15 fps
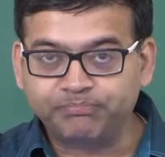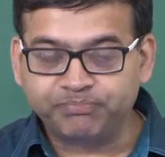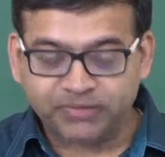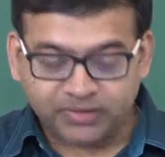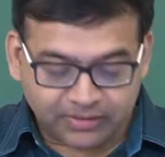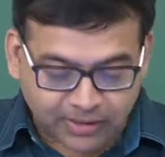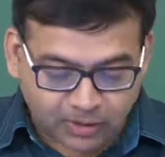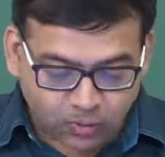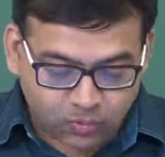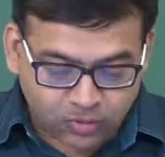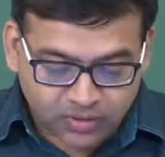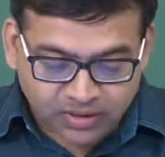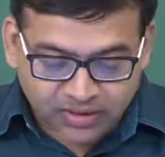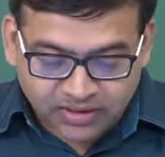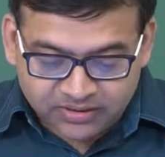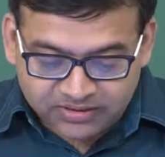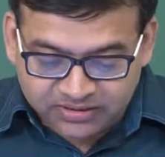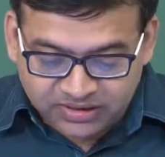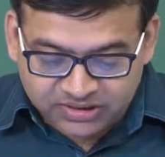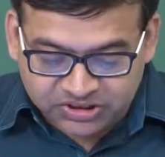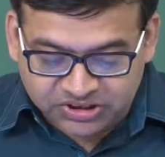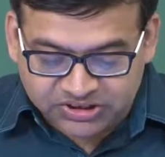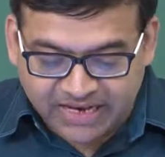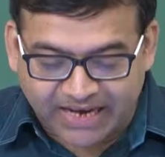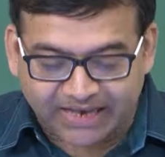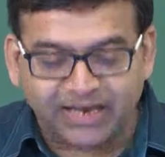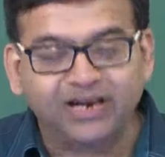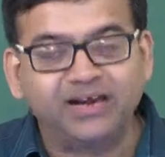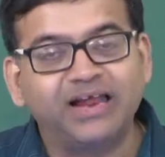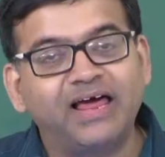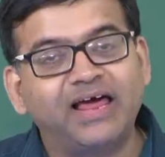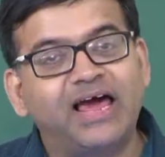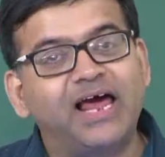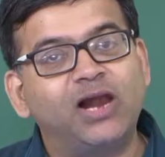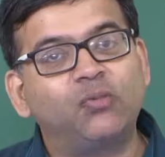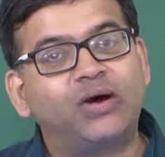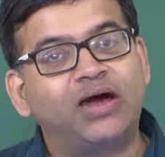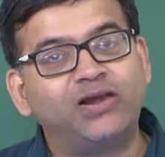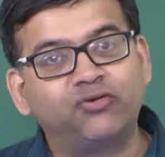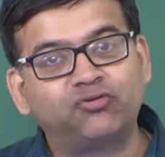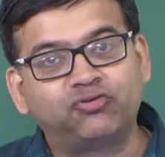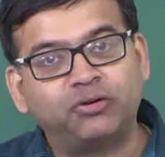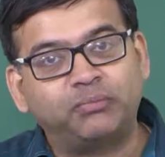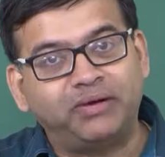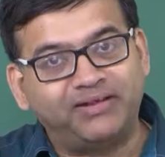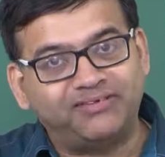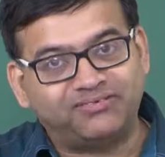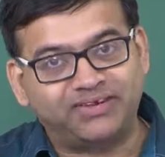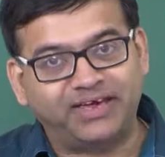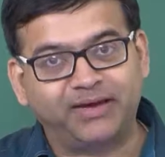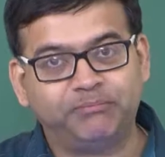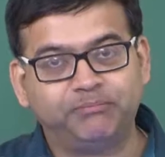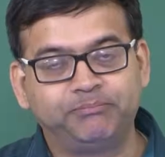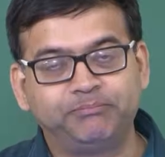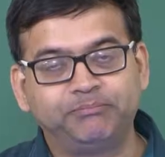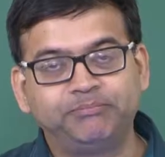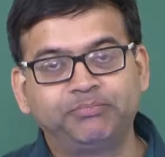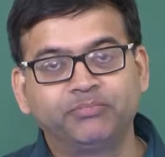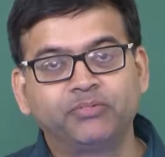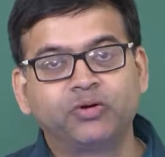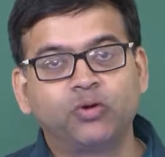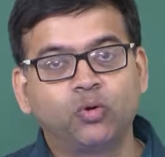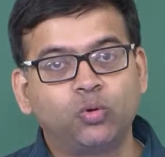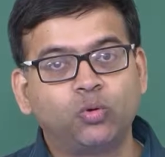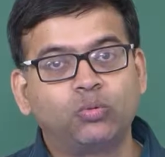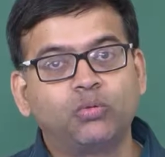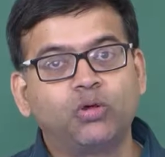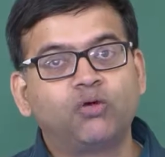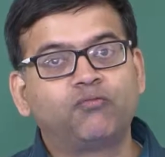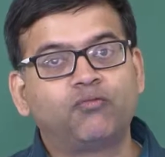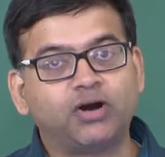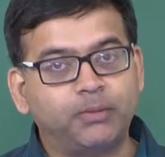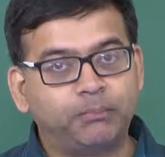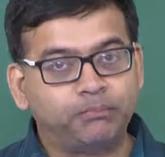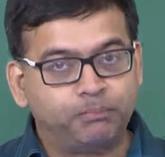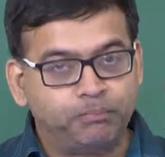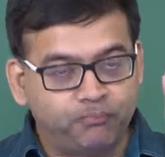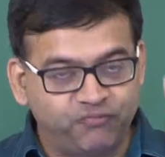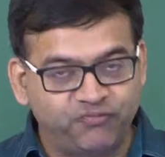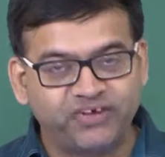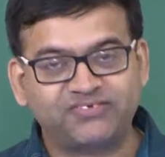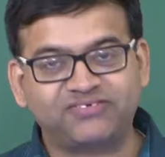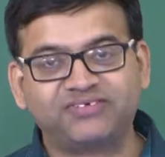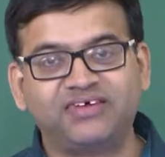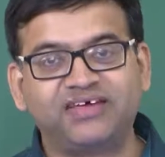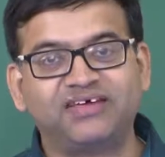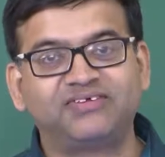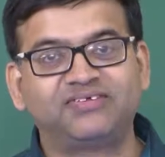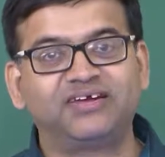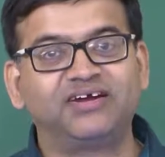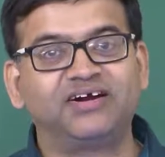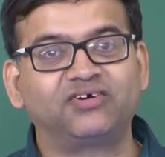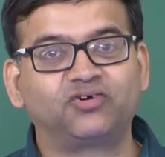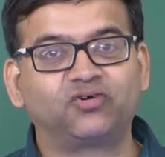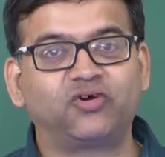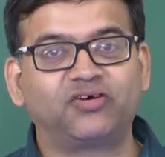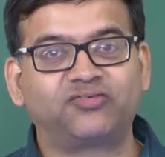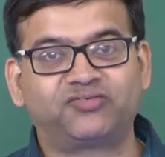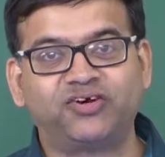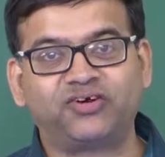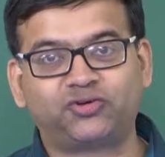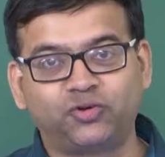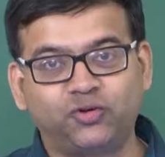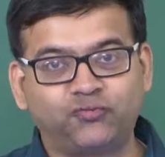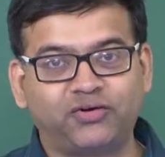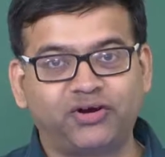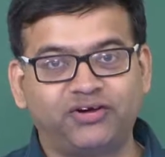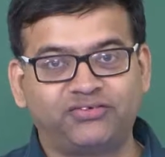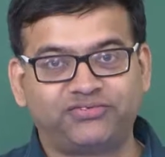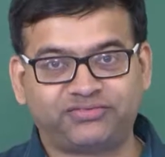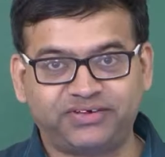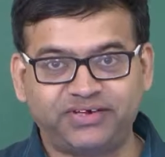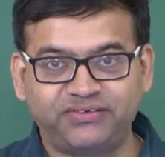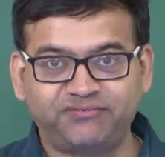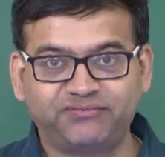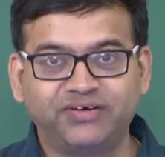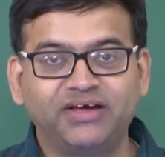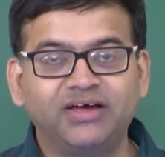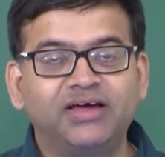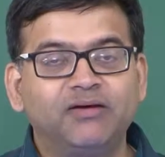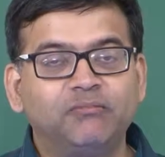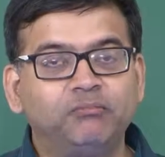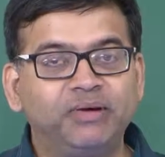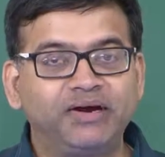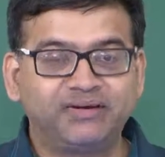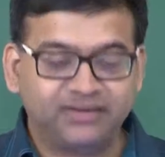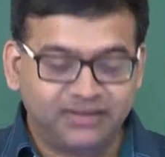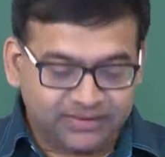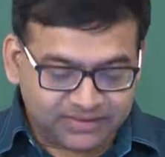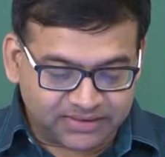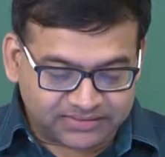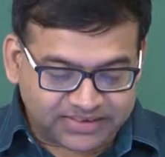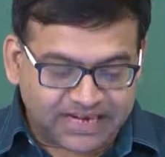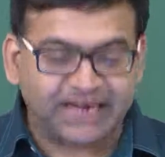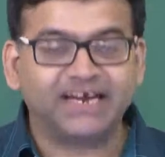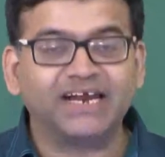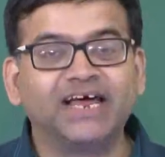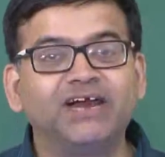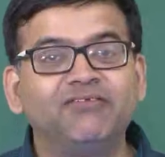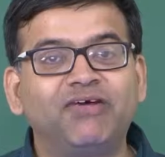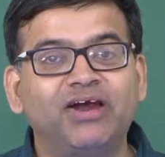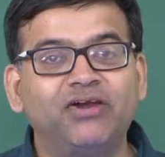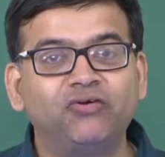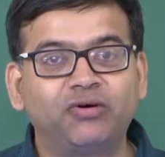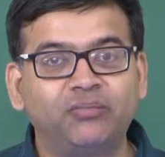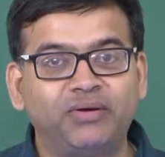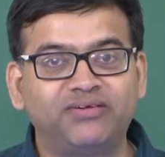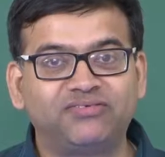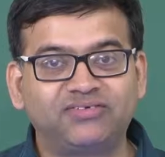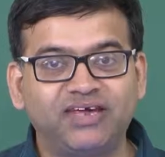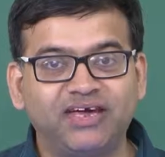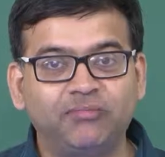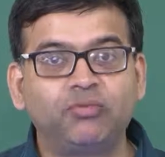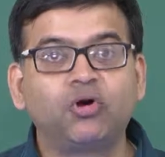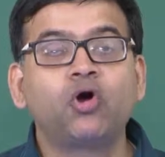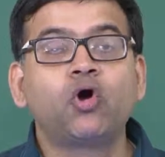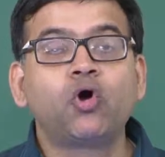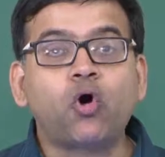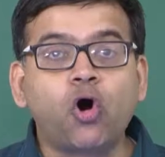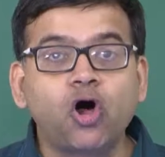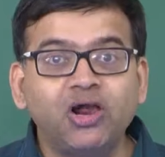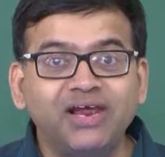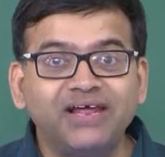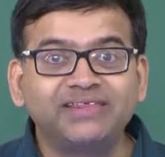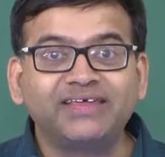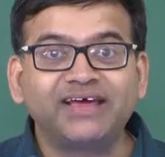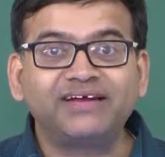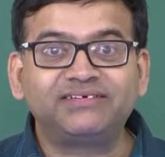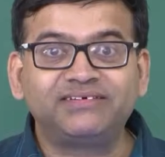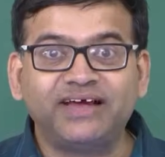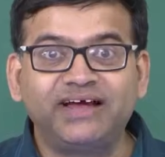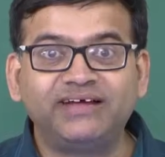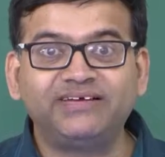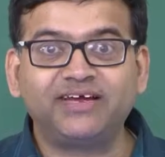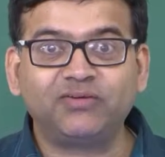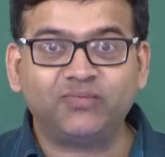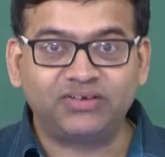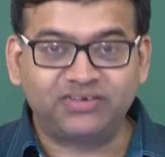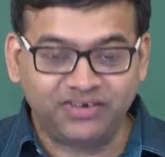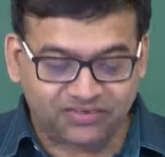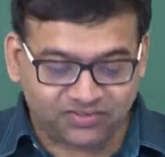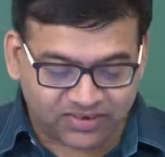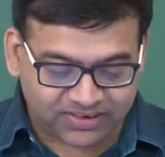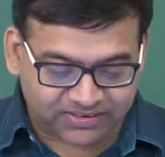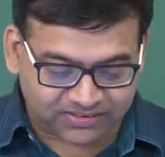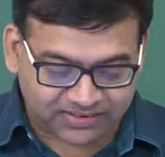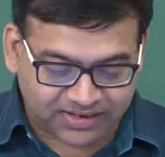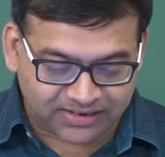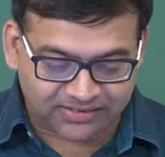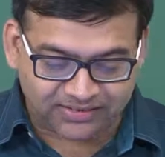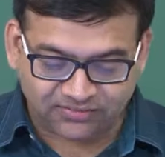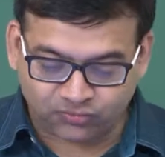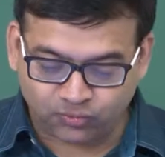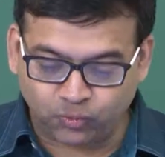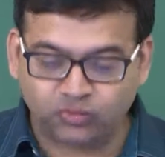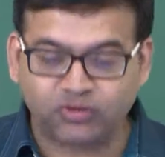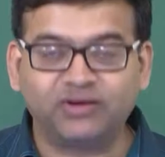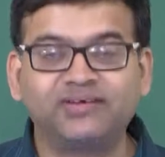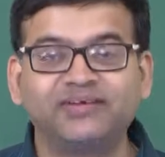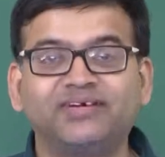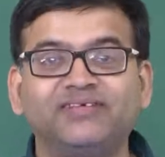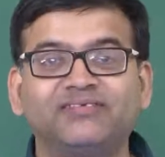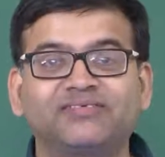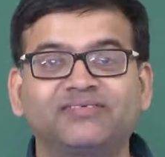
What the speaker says: Now the channel L values remain same for a fixed signal to noise ratio. For a receive bit, the channel L value remains same. Only thing changing with iteration are these two quantities,